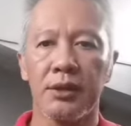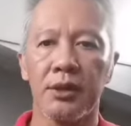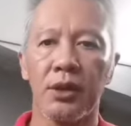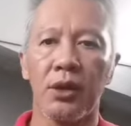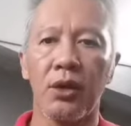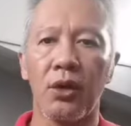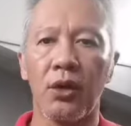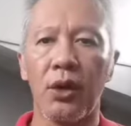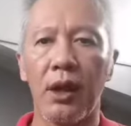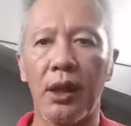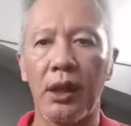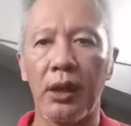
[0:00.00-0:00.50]

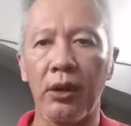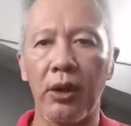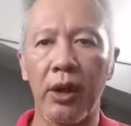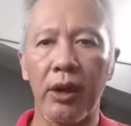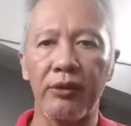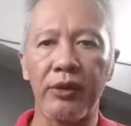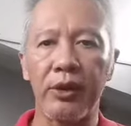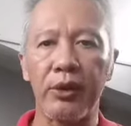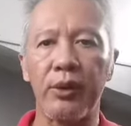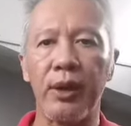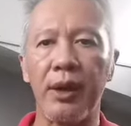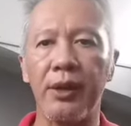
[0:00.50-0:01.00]
So, hello
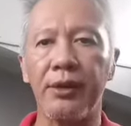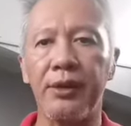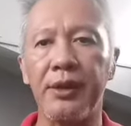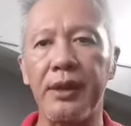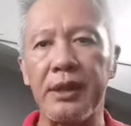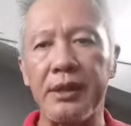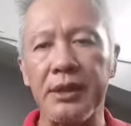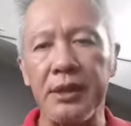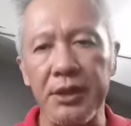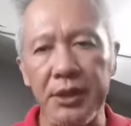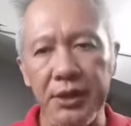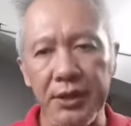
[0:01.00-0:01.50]
everyone.
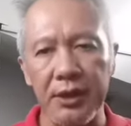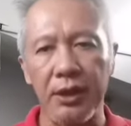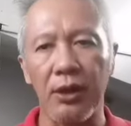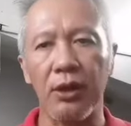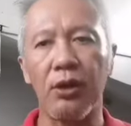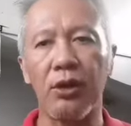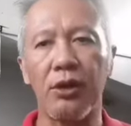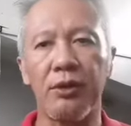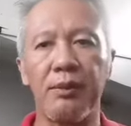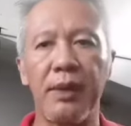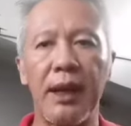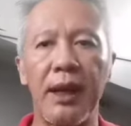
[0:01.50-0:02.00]
This is the
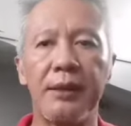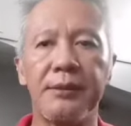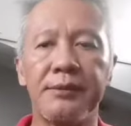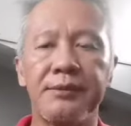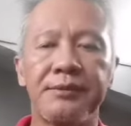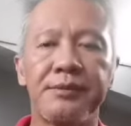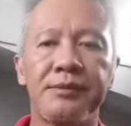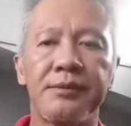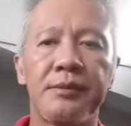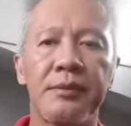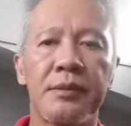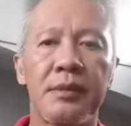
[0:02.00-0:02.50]
old
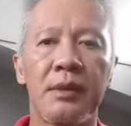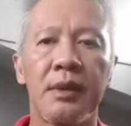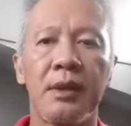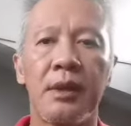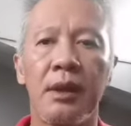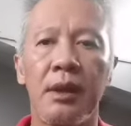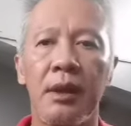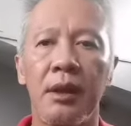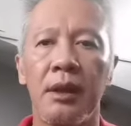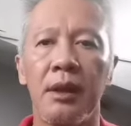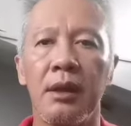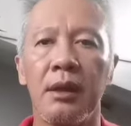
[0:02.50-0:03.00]
man.
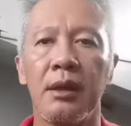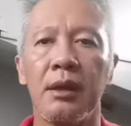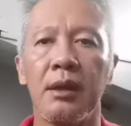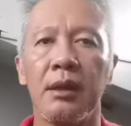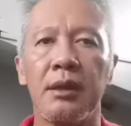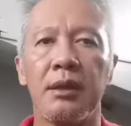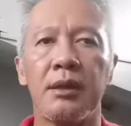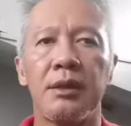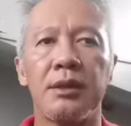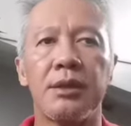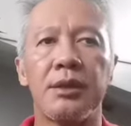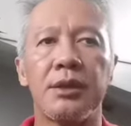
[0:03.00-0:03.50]

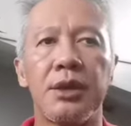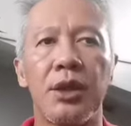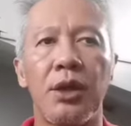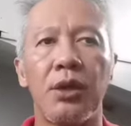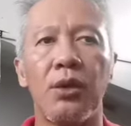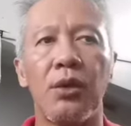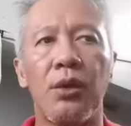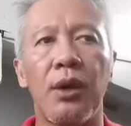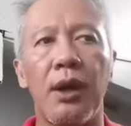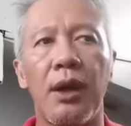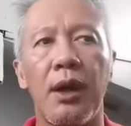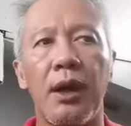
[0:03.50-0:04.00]

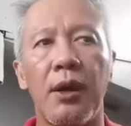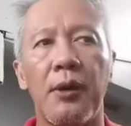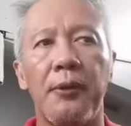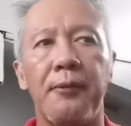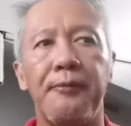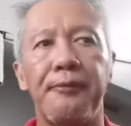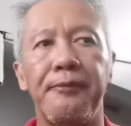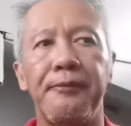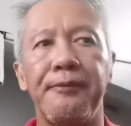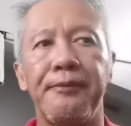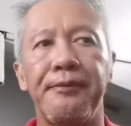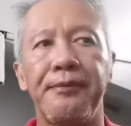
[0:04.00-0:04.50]

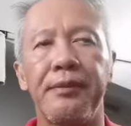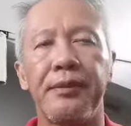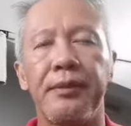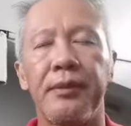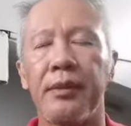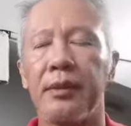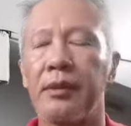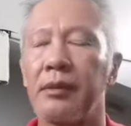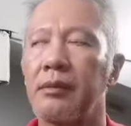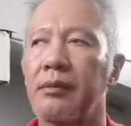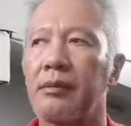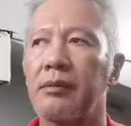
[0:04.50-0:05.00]
A
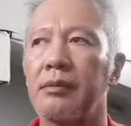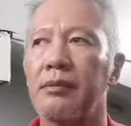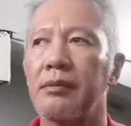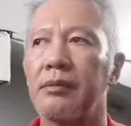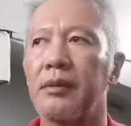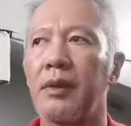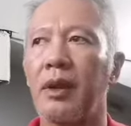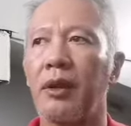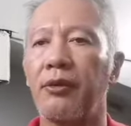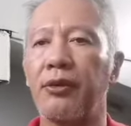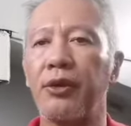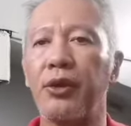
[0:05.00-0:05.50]

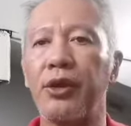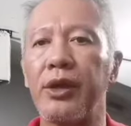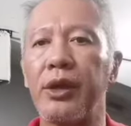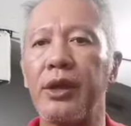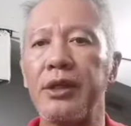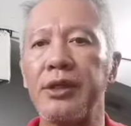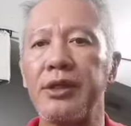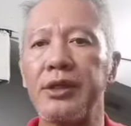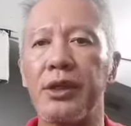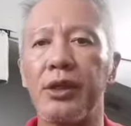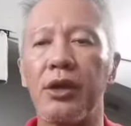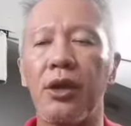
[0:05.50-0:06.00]
few
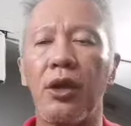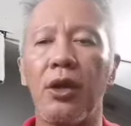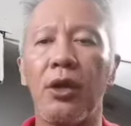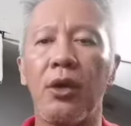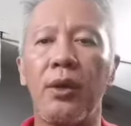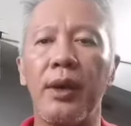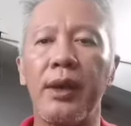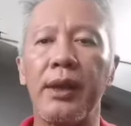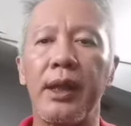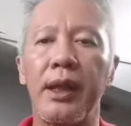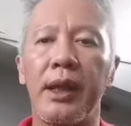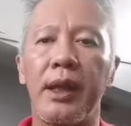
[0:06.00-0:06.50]
years
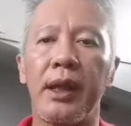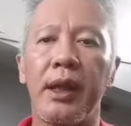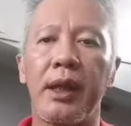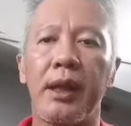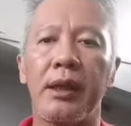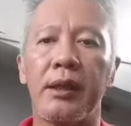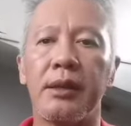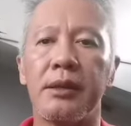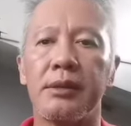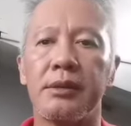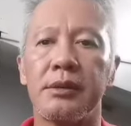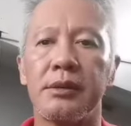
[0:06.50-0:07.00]
ago, when
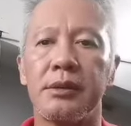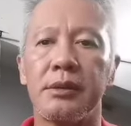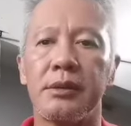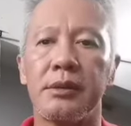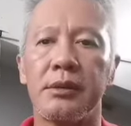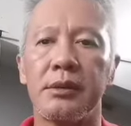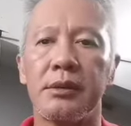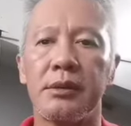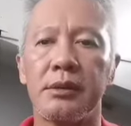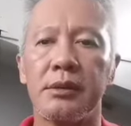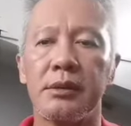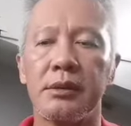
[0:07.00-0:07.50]
I
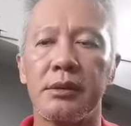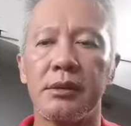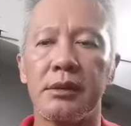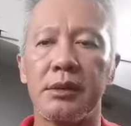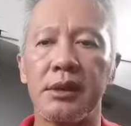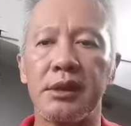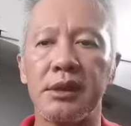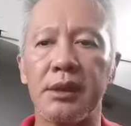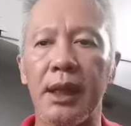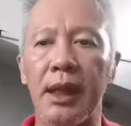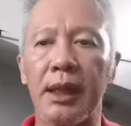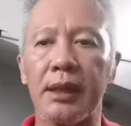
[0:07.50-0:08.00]

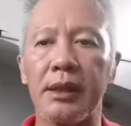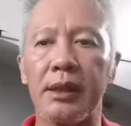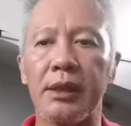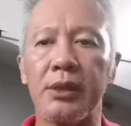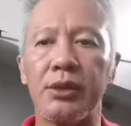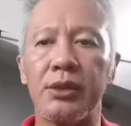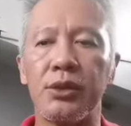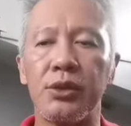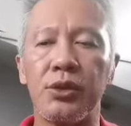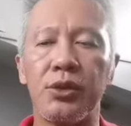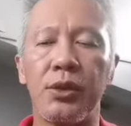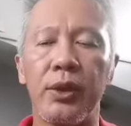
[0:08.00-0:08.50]

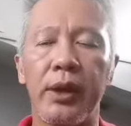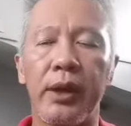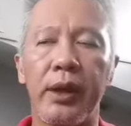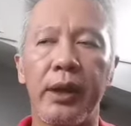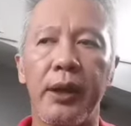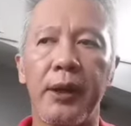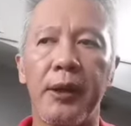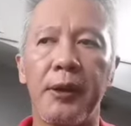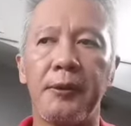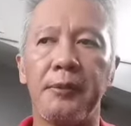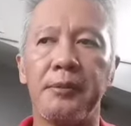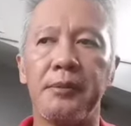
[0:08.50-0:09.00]
decided
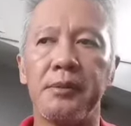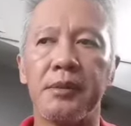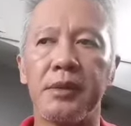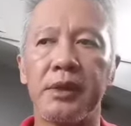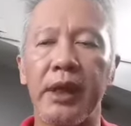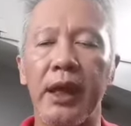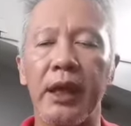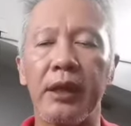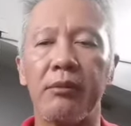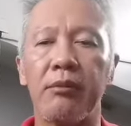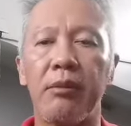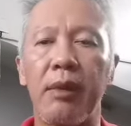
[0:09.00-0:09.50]
to
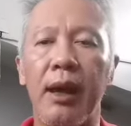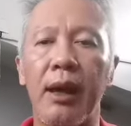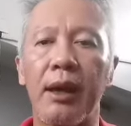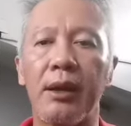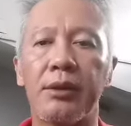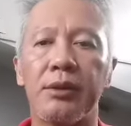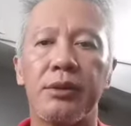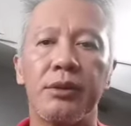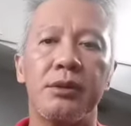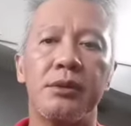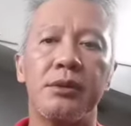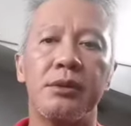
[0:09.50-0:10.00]
get
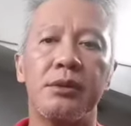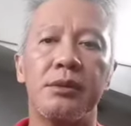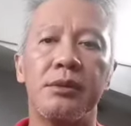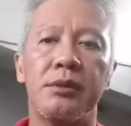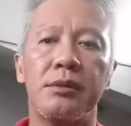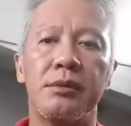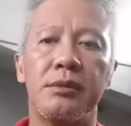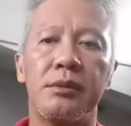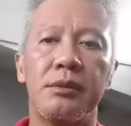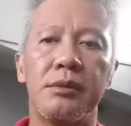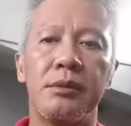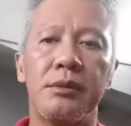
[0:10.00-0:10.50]
back to